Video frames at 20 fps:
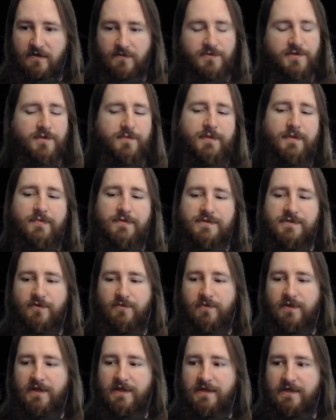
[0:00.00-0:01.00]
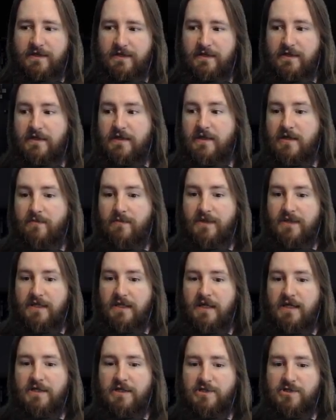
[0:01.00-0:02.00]
I'm sure people still play it, but the
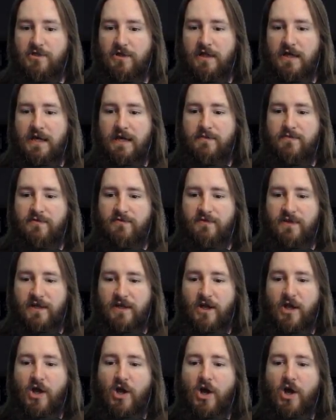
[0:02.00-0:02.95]
initial hype of, like,